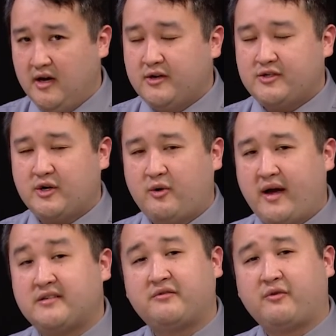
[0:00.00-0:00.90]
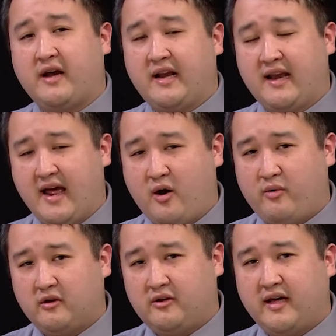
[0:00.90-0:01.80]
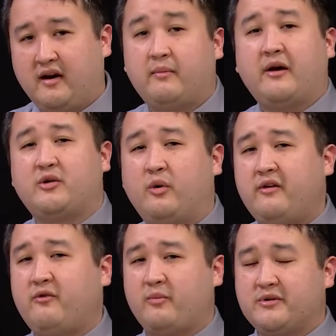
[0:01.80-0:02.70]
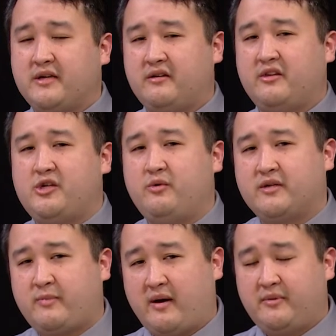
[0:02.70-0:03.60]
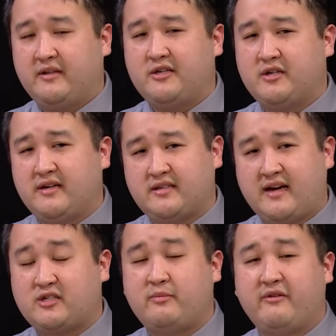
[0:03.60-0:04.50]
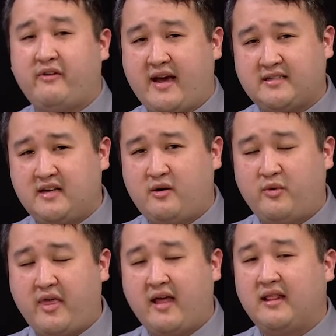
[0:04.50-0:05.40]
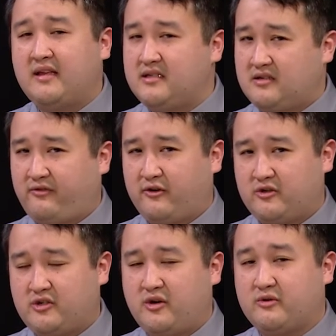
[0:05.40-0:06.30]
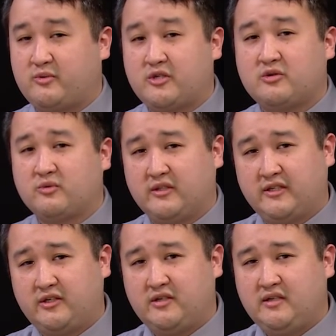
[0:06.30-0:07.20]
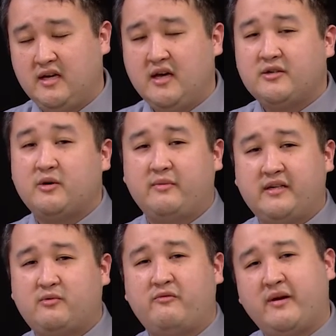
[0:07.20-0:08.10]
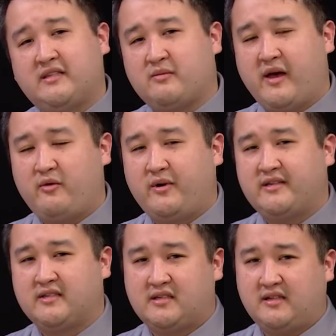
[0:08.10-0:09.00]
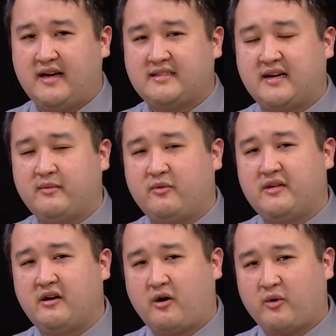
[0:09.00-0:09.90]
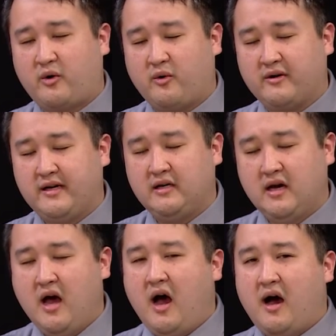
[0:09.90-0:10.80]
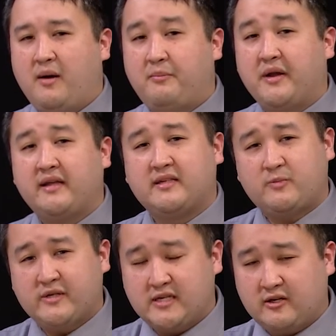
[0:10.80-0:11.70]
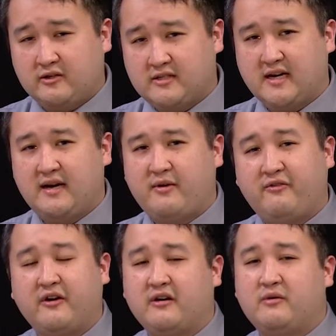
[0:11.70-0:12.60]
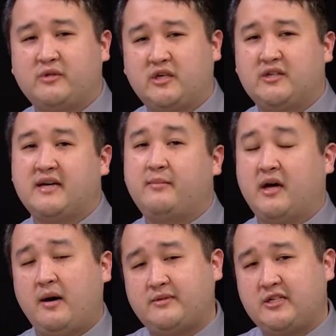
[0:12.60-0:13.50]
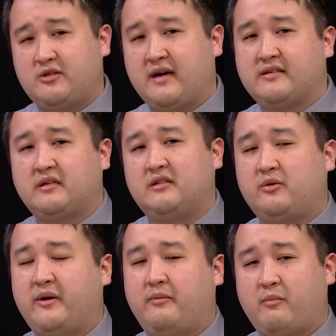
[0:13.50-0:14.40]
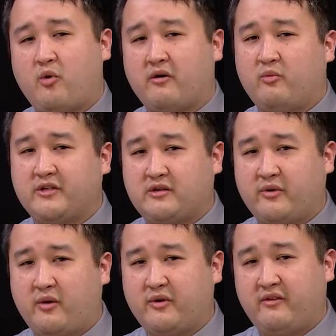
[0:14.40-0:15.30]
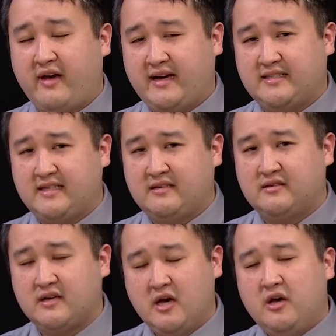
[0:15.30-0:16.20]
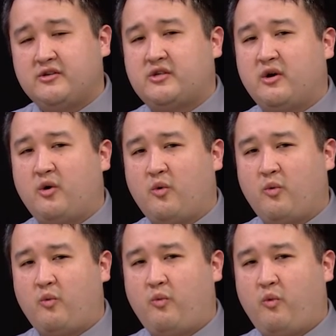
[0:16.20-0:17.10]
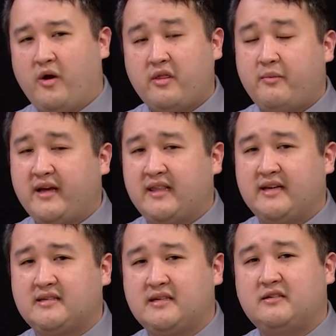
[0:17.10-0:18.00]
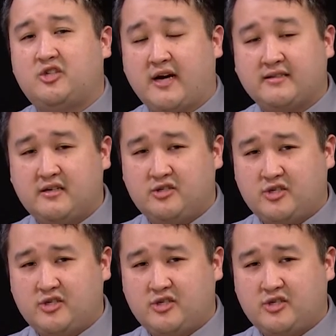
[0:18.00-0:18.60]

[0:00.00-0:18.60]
So as of right now, we're looking at about 24% of the US population has actually been vaccinated with at least a first dose, which is really good. So it means we've made some headway since the last time that we did our recording. But at this particular time, I figured it was a good time to update you guys on a little bit more on what's going on with the vaccines. So one of the big things is Johnson &